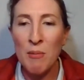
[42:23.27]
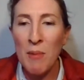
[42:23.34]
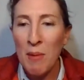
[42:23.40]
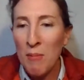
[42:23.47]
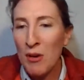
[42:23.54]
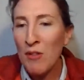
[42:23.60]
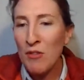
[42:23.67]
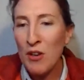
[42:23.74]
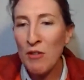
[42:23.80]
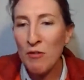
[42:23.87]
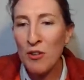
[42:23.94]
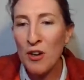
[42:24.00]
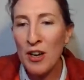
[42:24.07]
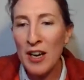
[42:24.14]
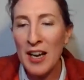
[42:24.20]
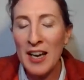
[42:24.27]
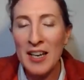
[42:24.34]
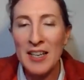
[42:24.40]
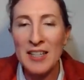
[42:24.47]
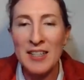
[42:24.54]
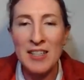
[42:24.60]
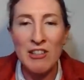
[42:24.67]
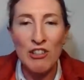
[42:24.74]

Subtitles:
Remember, if you've got any